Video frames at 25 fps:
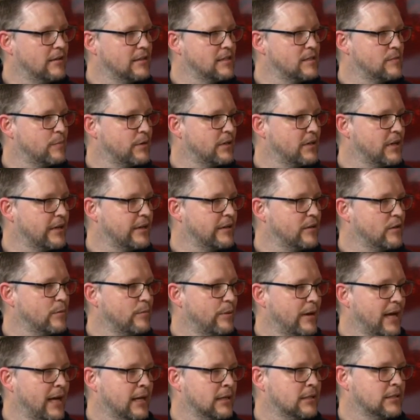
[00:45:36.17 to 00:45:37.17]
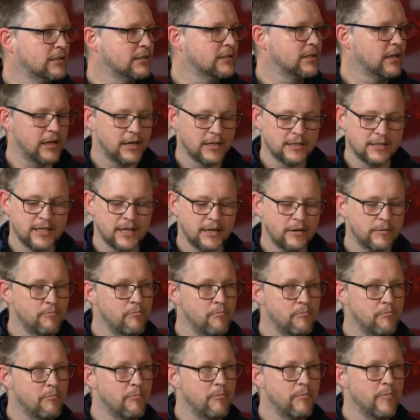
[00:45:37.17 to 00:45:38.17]
This particular patch, because they're
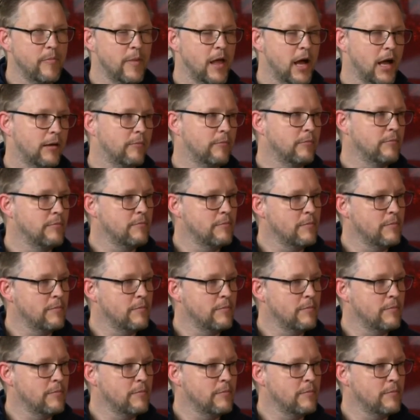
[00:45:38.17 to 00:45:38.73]
not